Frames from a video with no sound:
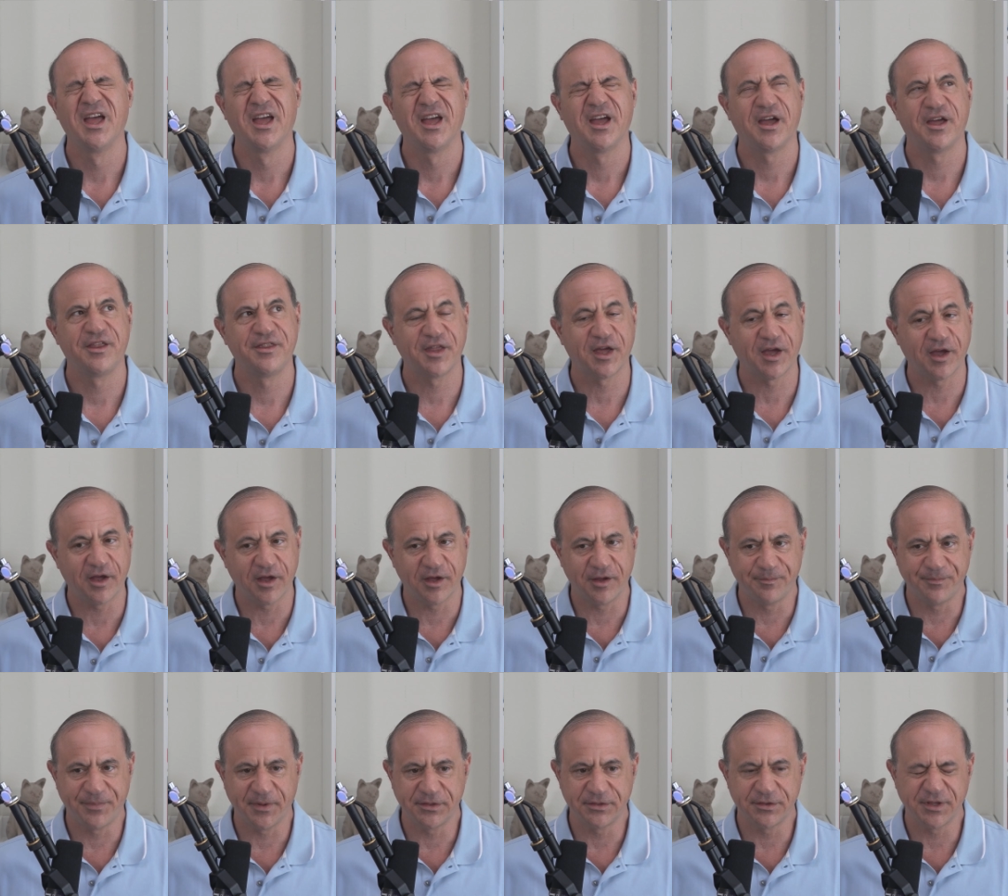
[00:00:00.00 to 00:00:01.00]
and
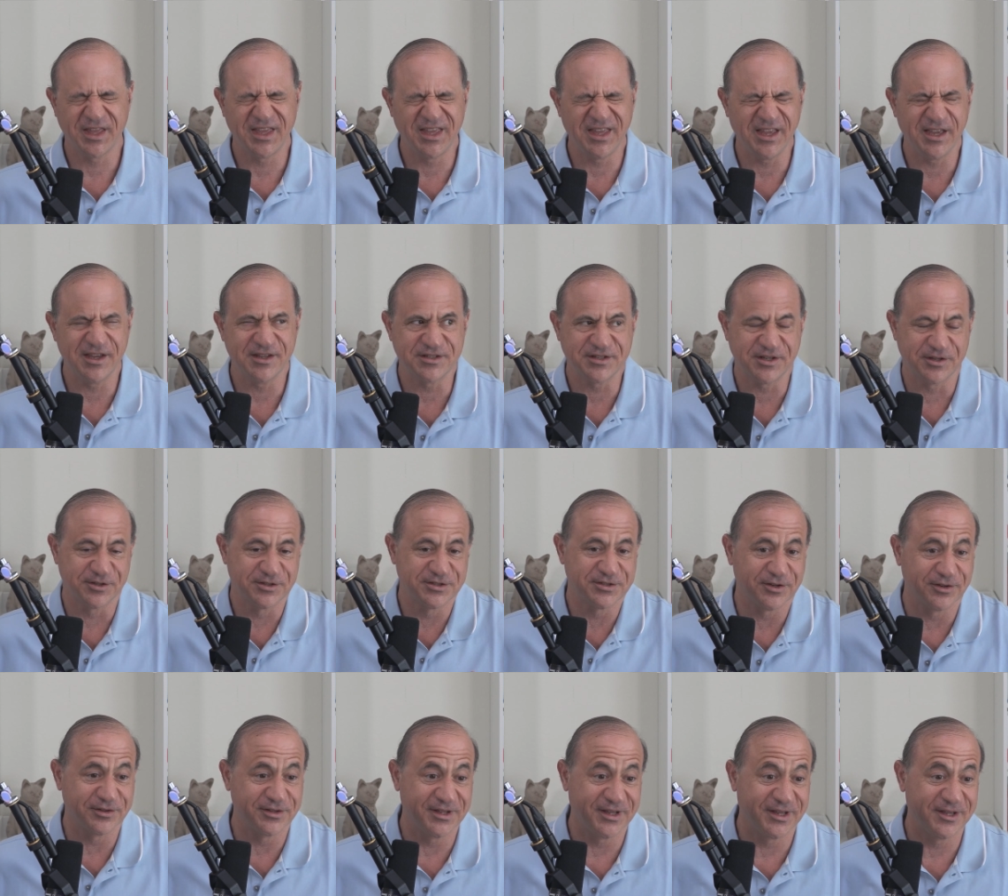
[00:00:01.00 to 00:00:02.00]
that, but the key is
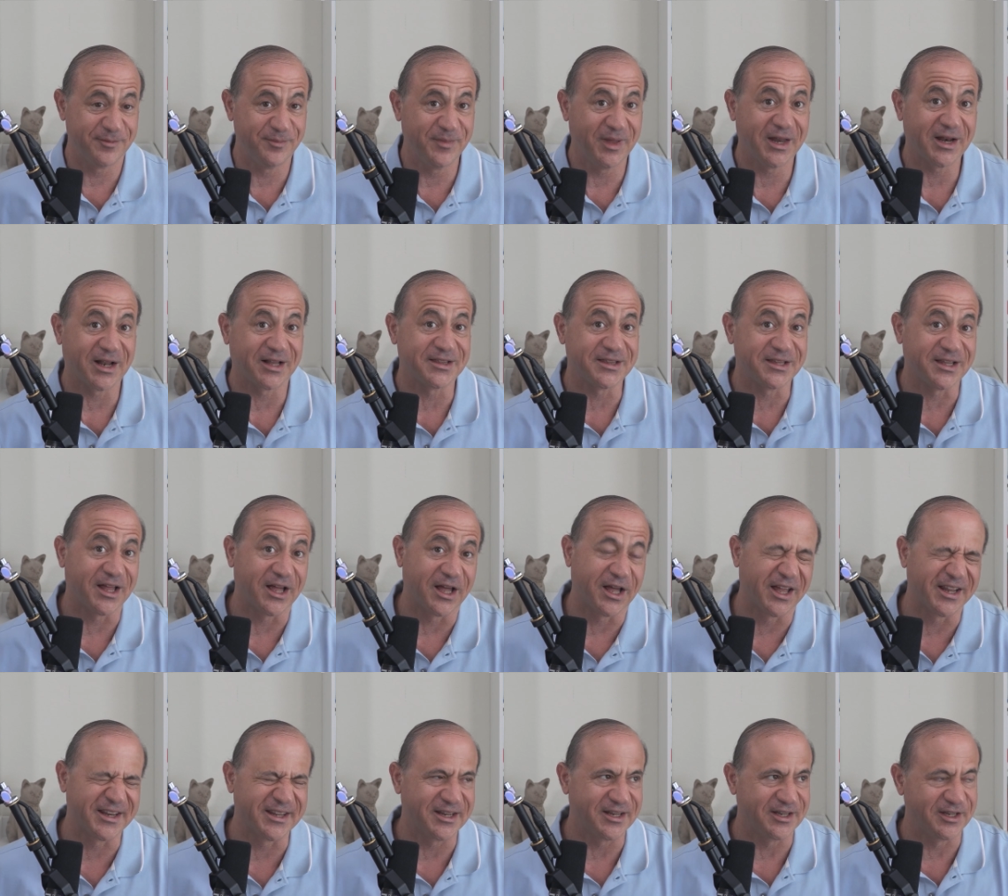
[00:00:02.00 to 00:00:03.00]
consulting can mean a
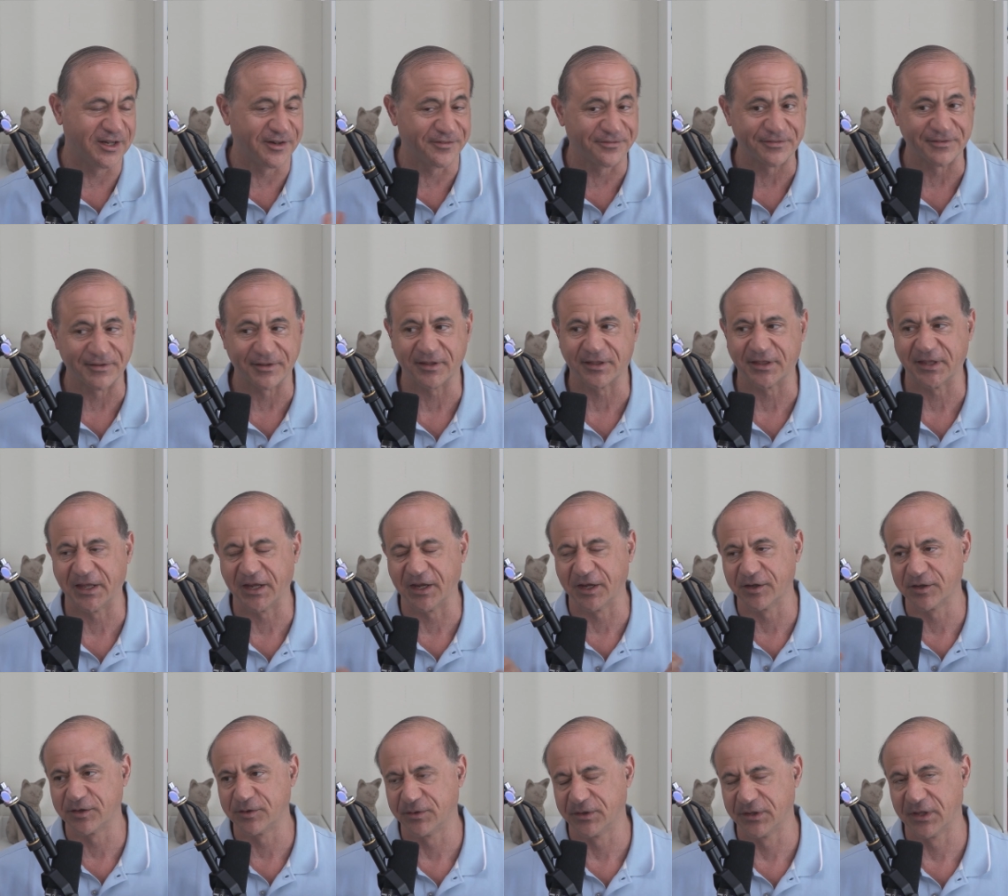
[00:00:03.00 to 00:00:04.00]
lot of different
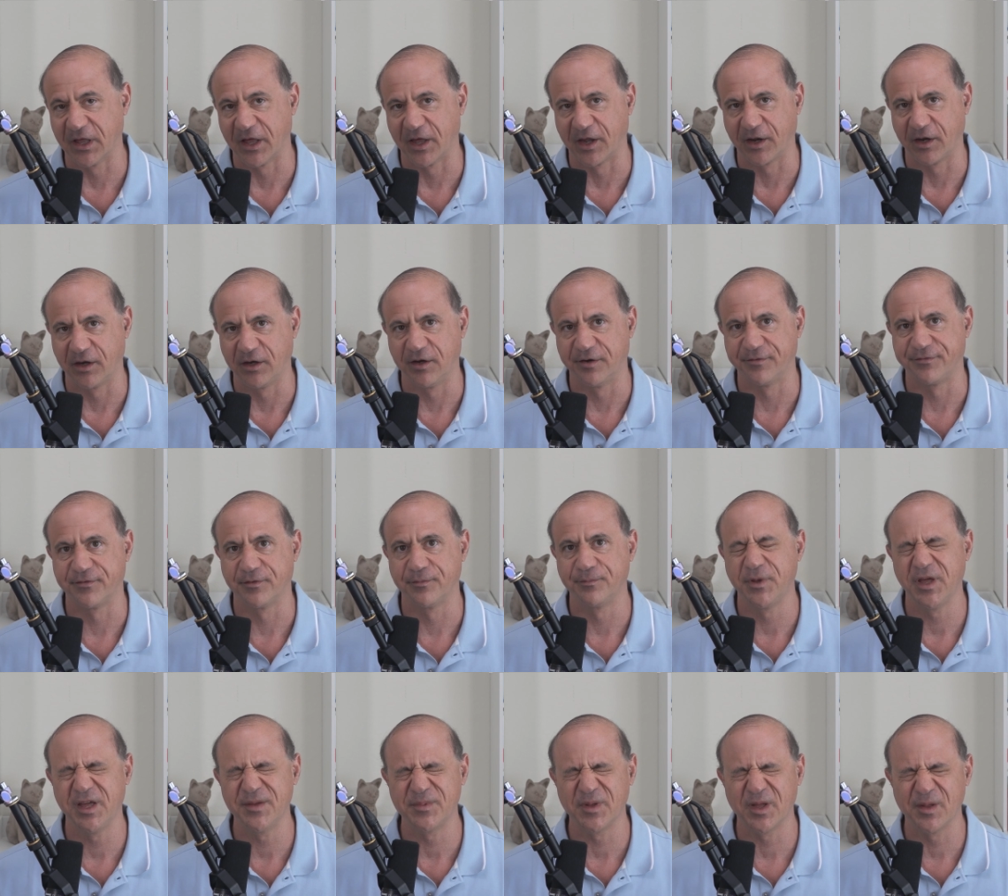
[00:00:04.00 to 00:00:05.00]
things to a lot of different
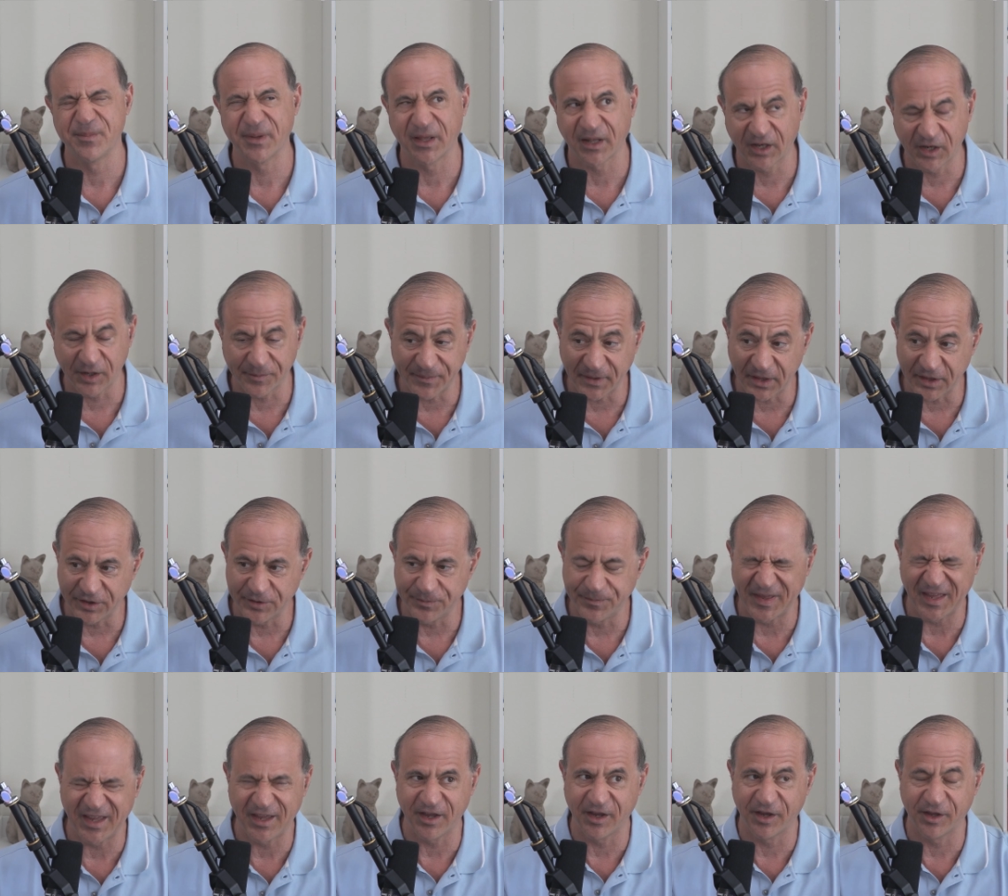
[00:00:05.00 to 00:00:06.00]
people. But typically
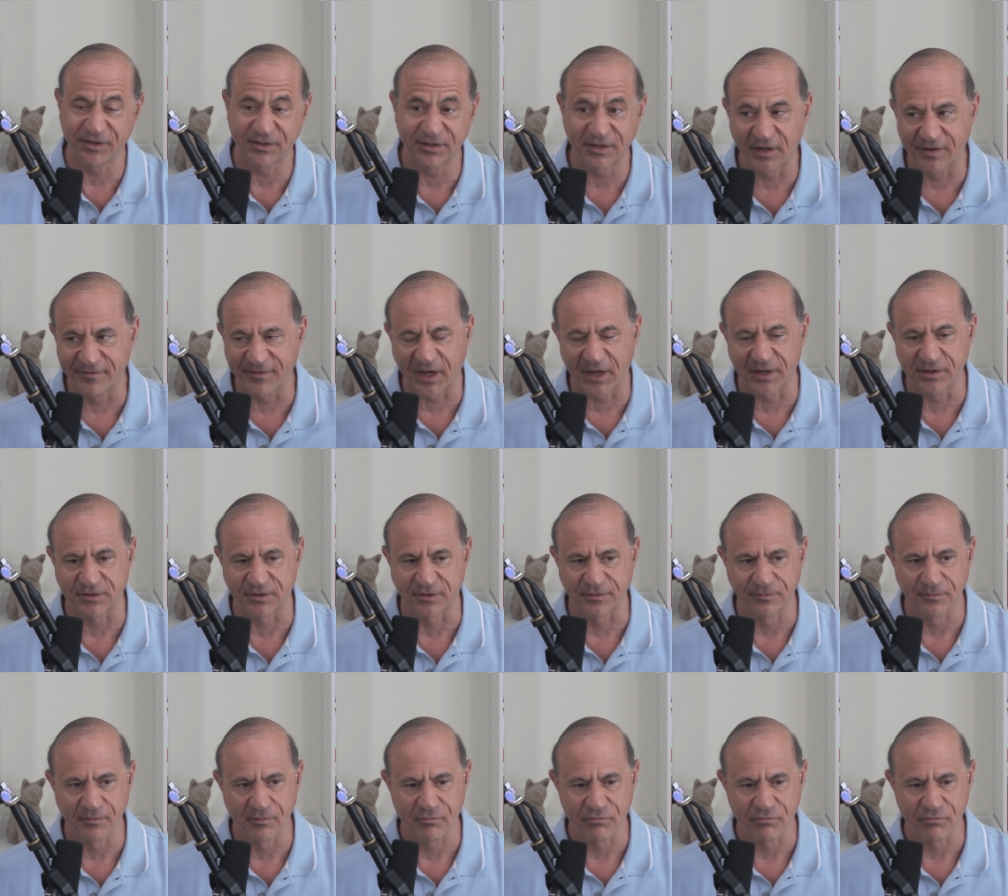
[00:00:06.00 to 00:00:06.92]
speaking, it's an advisor.